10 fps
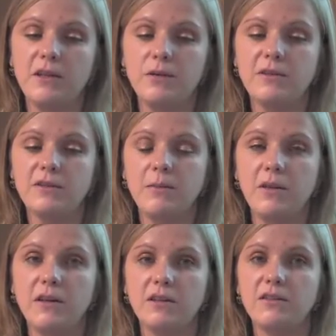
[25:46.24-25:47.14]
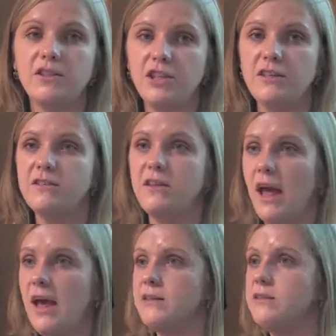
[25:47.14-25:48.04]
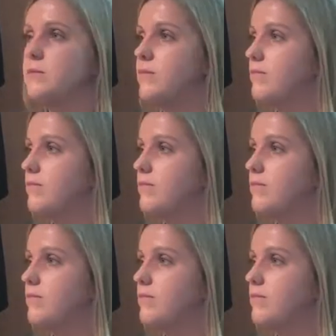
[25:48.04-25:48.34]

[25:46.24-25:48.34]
those seminars just as